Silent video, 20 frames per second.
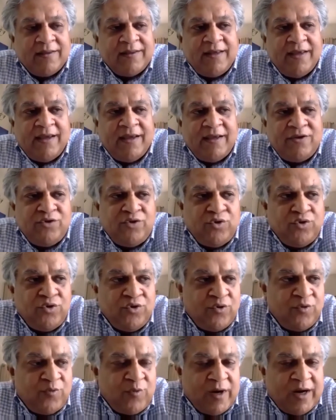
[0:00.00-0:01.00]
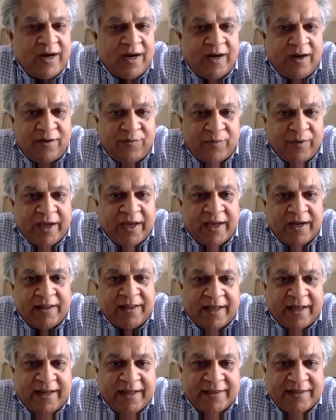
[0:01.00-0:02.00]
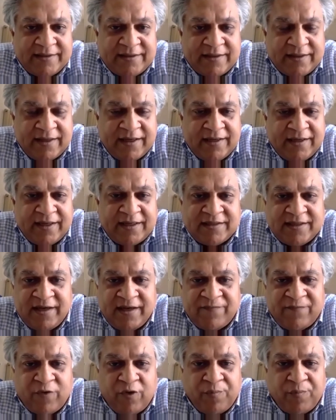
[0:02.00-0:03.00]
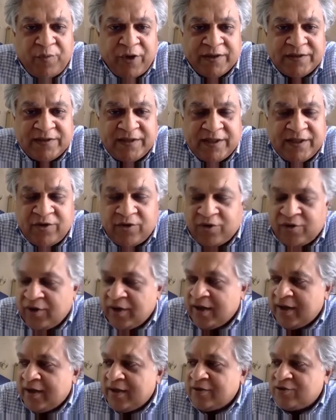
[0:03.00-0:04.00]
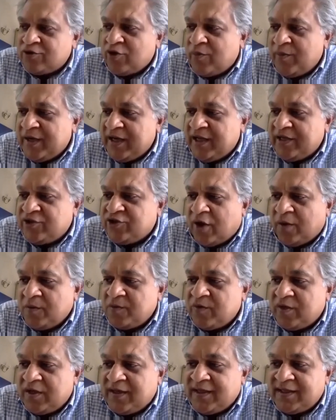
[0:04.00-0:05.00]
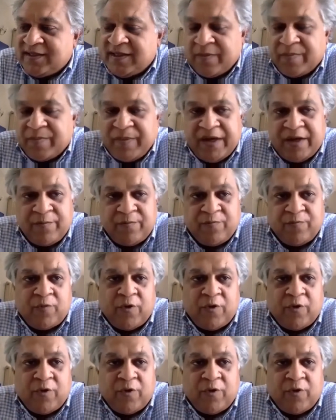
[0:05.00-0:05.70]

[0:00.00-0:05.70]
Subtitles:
the new world where there is industry 4.0, so many jobs will disappear.